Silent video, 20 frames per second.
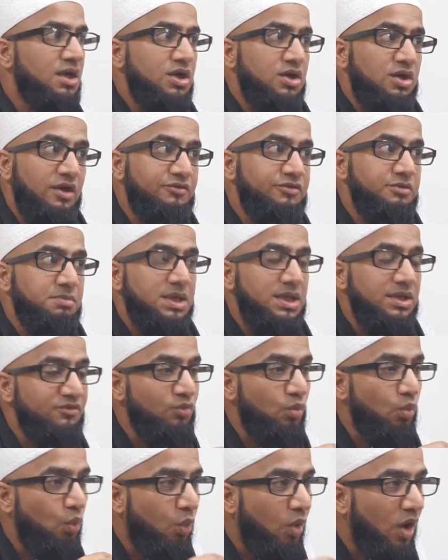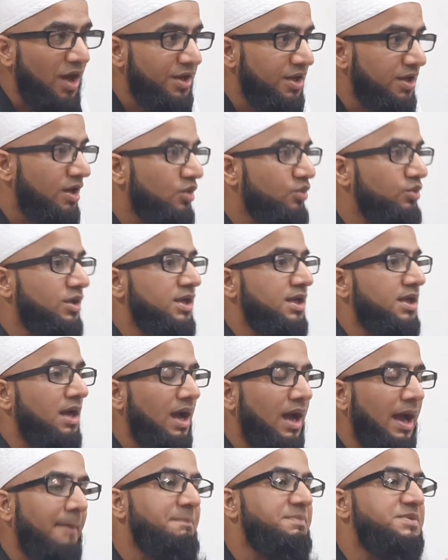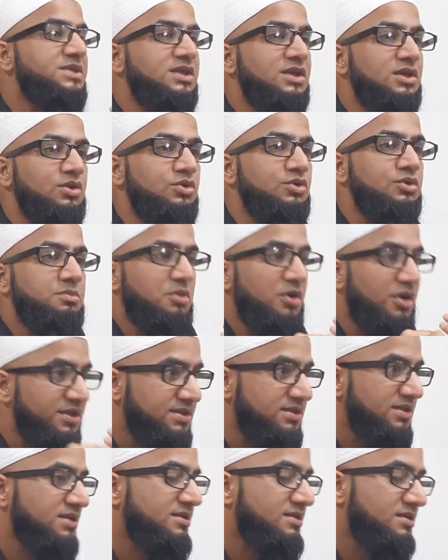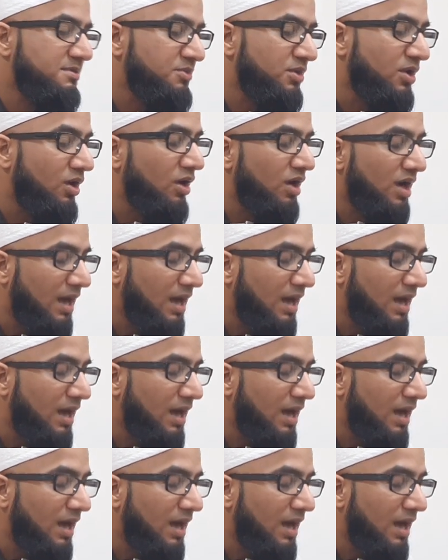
You have to believe one and only, absolute monotheism,